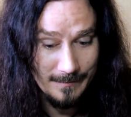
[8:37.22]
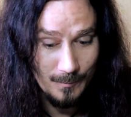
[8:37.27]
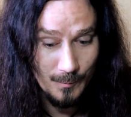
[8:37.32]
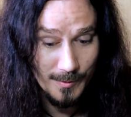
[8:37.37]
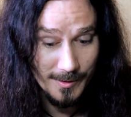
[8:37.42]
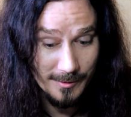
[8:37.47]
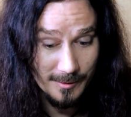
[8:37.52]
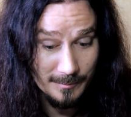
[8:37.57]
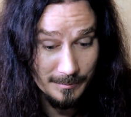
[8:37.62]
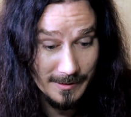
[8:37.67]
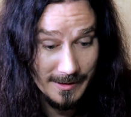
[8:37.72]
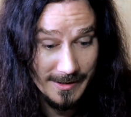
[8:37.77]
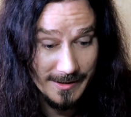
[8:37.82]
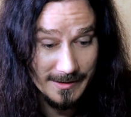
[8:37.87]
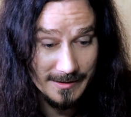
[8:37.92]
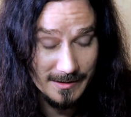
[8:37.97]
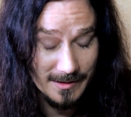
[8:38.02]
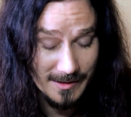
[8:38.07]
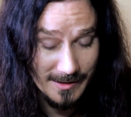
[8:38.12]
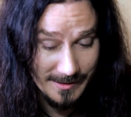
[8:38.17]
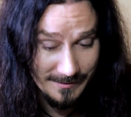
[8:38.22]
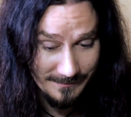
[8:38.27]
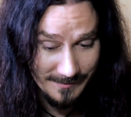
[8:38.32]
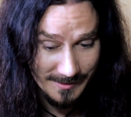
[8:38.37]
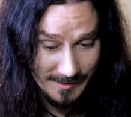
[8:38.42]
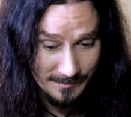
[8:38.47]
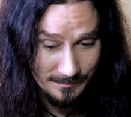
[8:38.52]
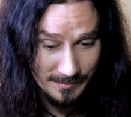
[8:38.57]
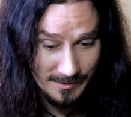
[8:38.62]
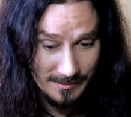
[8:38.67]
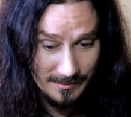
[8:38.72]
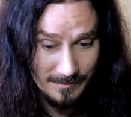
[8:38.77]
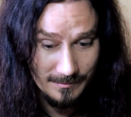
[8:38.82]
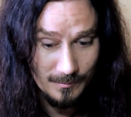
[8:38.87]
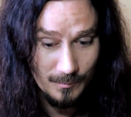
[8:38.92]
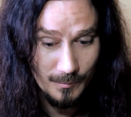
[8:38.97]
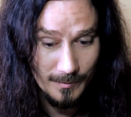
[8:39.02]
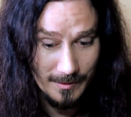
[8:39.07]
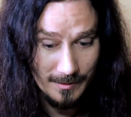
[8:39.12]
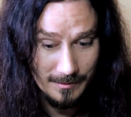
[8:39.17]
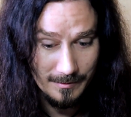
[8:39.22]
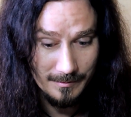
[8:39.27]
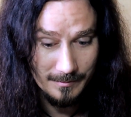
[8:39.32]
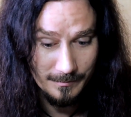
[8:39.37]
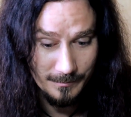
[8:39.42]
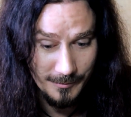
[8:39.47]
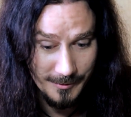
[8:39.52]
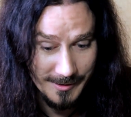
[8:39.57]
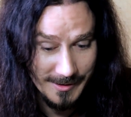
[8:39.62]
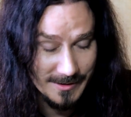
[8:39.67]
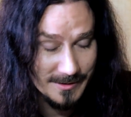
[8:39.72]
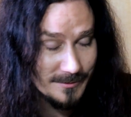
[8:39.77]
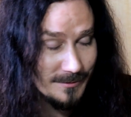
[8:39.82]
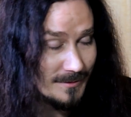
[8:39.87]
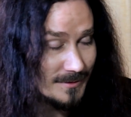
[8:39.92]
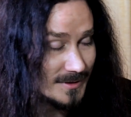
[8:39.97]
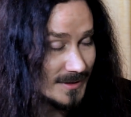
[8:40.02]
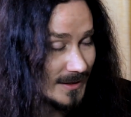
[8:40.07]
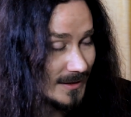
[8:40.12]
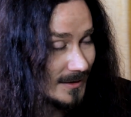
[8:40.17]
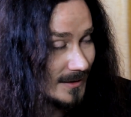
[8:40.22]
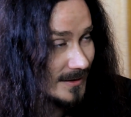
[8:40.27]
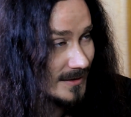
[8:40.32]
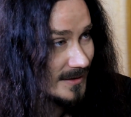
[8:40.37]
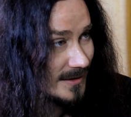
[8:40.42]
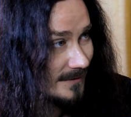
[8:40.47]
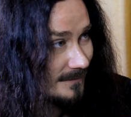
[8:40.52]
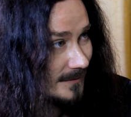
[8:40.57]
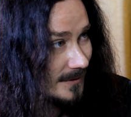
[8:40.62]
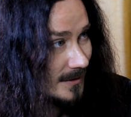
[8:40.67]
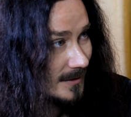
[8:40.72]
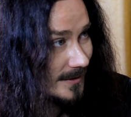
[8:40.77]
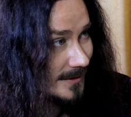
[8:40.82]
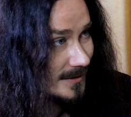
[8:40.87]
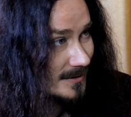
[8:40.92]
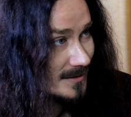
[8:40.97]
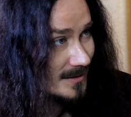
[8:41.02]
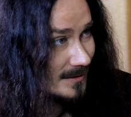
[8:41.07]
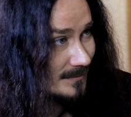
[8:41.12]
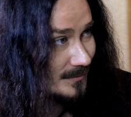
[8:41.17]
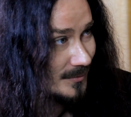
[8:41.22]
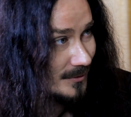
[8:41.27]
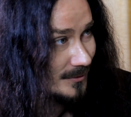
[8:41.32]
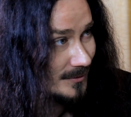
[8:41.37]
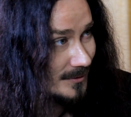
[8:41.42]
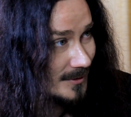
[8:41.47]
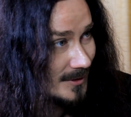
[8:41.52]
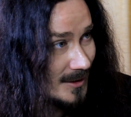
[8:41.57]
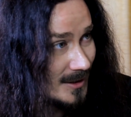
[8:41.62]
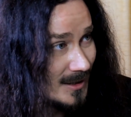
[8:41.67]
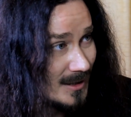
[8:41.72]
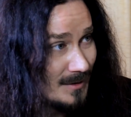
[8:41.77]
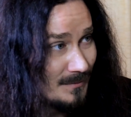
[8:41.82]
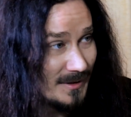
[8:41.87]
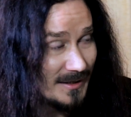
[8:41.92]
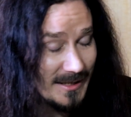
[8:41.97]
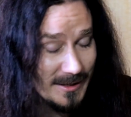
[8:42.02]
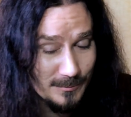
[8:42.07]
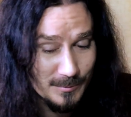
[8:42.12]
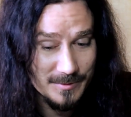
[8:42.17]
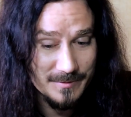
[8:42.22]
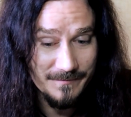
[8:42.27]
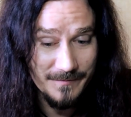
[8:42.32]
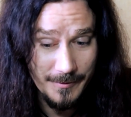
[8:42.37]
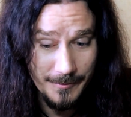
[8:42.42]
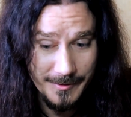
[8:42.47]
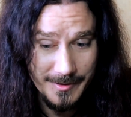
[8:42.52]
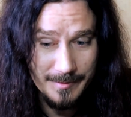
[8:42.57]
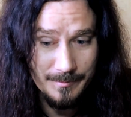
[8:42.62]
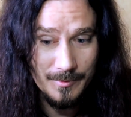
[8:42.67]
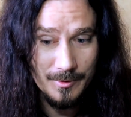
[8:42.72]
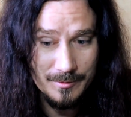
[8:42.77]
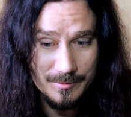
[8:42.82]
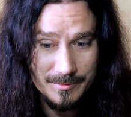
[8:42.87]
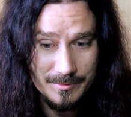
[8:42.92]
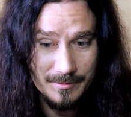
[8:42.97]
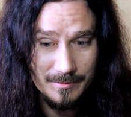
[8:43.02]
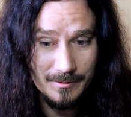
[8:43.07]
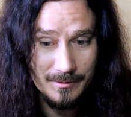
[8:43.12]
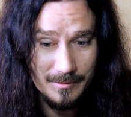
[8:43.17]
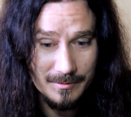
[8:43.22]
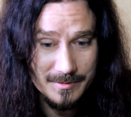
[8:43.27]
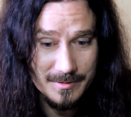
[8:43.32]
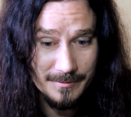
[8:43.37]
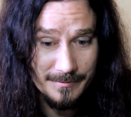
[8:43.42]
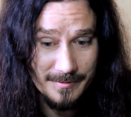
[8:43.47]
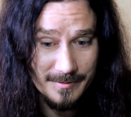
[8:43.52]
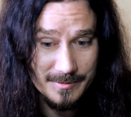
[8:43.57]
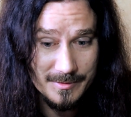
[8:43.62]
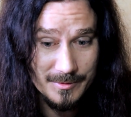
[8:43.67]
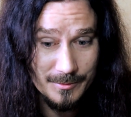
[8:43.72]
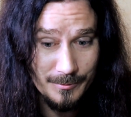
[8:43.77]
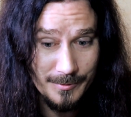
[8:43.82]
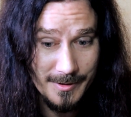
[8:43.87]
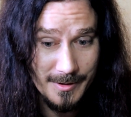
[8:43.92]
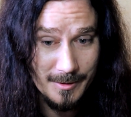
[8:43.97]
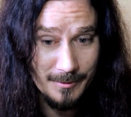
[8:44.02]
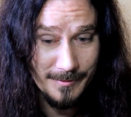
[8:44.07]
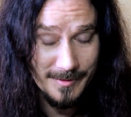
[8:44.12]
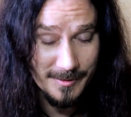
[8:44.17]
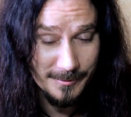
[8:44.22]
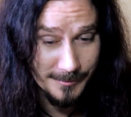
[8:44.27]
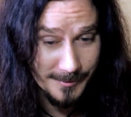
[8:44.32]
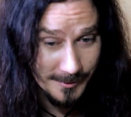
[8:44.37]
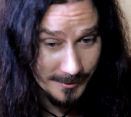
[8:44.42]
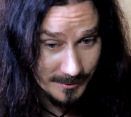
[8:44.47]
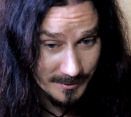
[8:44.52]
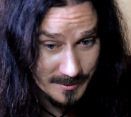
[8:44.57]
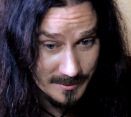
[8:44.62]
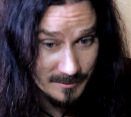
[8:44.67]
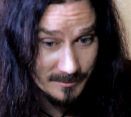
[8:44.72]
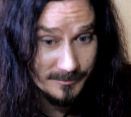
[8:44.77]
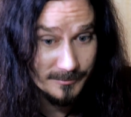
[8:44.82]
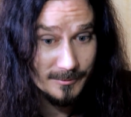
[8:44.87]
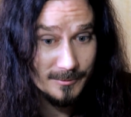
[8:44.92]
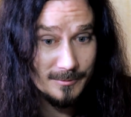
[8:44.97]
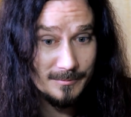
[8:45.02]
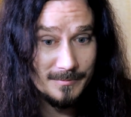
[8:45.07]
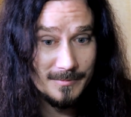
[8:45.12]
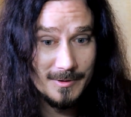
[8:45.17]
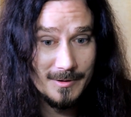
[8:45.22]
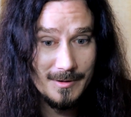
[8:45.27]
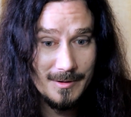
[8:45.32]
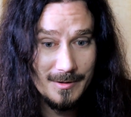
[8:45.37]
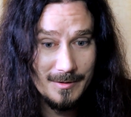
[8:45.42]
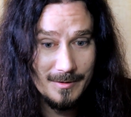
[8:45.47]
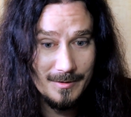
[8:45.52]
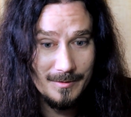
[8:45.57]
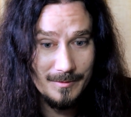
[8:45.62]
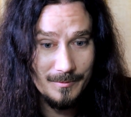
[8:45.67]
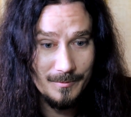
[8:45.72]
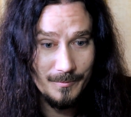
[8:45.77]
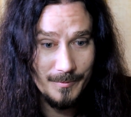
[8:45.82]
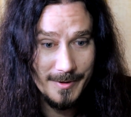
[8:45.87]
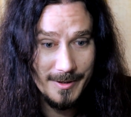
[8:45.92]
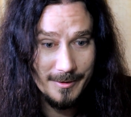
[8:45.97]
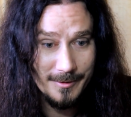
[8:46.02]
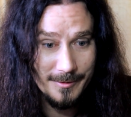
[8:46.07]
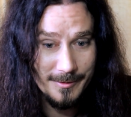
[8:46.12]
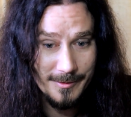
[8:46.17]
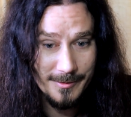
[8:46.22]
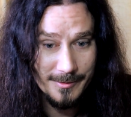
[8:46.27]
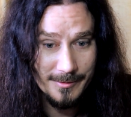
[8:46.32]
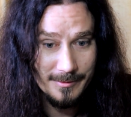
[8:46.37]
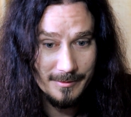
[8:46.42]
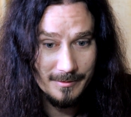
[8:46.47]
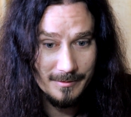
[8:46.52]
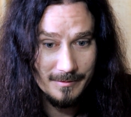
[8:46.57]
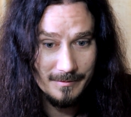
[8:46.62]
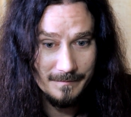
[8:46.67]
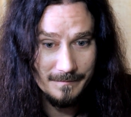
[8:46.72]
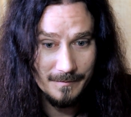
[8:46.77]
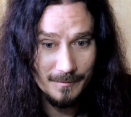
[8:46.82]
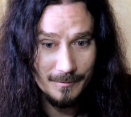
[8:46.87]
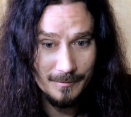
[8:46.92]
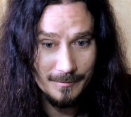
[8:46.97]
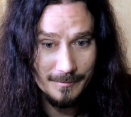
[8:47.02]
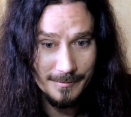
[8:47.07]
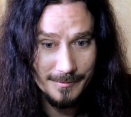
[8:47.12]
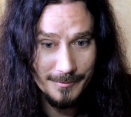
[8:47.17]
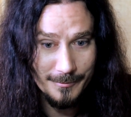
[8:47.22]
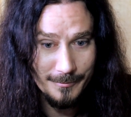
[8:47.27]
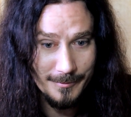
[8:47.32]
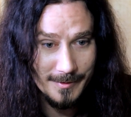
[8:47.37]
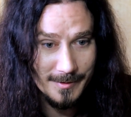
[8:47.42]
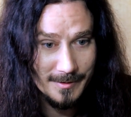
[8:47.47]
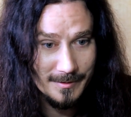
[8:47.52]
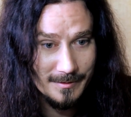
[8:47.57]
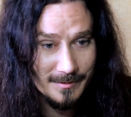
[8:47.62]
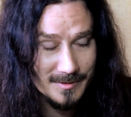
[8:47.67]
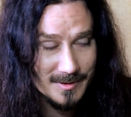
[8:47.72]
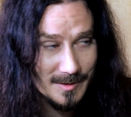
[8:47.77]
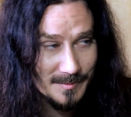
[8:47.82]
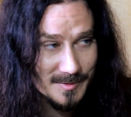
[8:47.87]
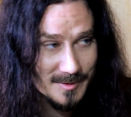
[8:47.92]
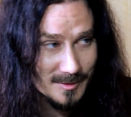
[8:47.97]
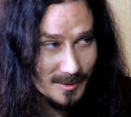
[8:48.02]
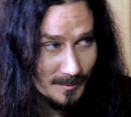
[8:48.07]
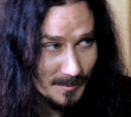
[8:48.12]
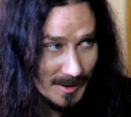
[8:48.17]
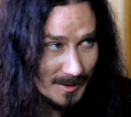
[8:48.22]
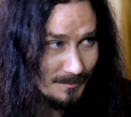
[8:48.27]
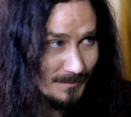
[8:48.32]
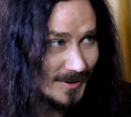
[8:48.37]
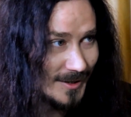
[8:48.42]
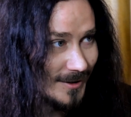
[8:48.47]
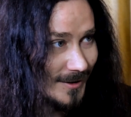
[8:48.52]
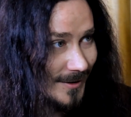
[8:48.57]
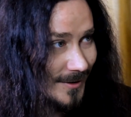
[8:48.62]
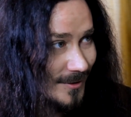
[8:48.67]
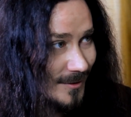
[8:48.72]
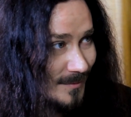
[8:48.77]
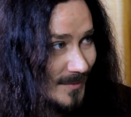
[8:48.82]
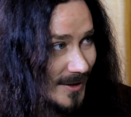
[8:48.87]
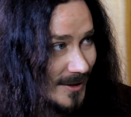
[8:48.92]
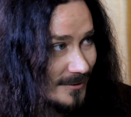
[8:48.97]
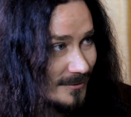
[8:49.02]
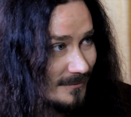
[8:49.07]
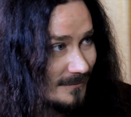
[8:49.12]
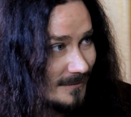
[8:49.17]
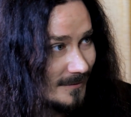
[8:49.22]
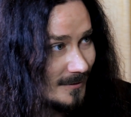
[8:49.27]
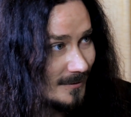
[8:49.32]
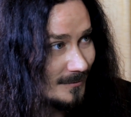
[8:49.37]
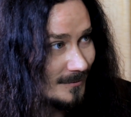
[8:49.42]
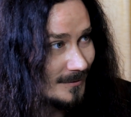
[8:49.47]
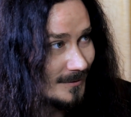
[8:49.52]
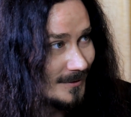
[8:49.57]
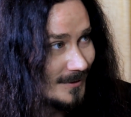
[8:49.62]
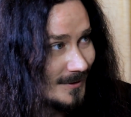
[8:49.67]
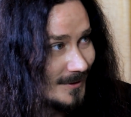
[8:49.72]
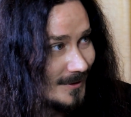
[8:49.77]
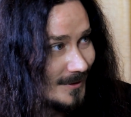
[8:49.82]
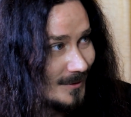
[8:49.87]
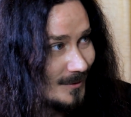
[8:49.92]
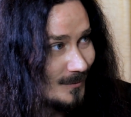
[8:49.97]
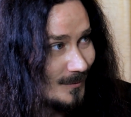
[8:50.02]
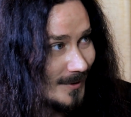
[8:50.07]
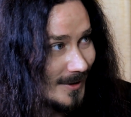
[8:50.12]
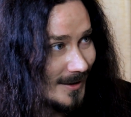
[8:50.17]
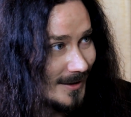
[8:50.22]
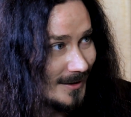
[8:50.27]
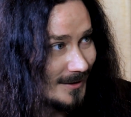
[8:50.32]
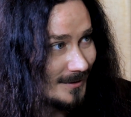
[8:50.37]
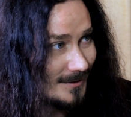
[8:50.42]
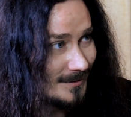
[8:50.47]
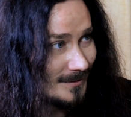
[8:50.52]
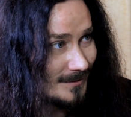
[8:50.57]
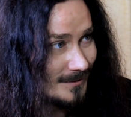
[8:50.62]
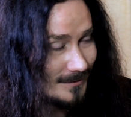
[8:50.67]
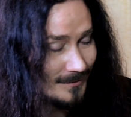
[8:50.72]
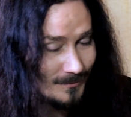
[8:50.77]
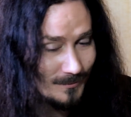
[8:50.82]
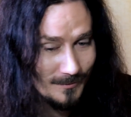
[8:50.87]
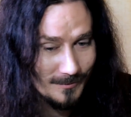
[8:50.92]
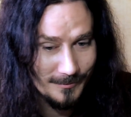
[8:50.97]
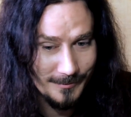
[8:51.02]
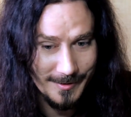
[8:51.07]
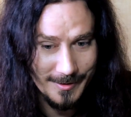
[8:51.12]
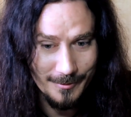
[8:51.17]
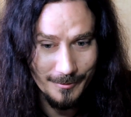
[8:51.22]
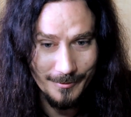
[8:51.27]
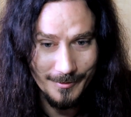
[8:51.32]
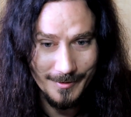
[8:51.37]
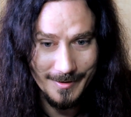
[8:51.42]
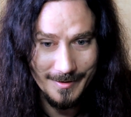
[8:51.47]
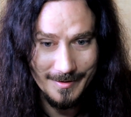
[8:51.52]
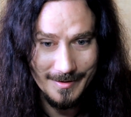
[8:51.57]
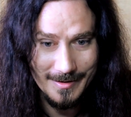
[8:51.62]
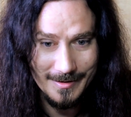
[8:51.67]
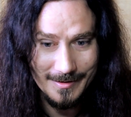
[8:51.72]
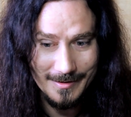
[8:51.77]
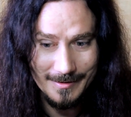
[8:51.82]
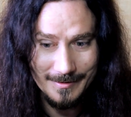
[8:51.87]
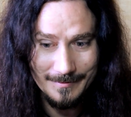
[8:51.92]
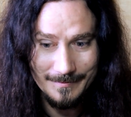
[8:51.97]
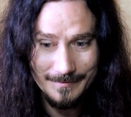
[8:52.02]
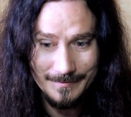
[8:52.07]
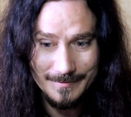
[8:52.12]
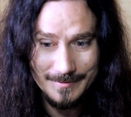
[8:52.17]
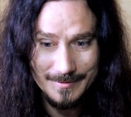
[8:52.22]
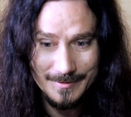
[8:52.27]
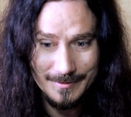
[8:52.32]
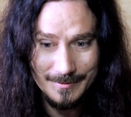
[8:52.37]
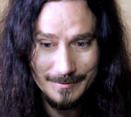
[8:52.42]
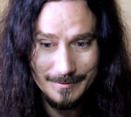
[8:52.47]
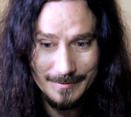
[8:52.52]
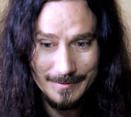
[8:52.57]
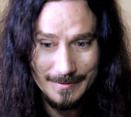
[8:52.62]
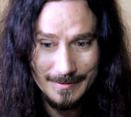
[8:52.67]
We're not playing it live yet, but we'll bring it to the setlist definitely at some point. But it was very emotional. Also in the studio, in the rehearsal room, we heard Floor doing some sobbing behind the microphone while recording that, and so